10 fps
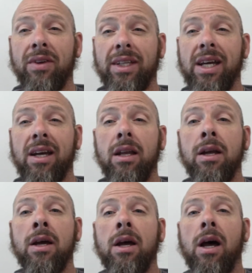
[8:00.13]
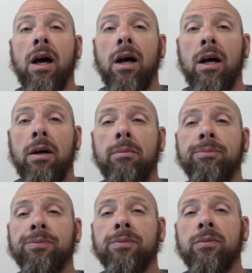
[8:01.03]
that.
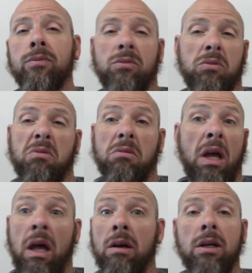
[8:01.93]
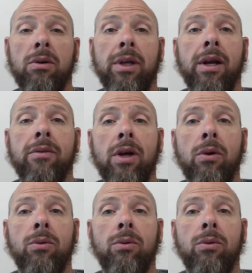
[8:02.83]
I don't know. You never know.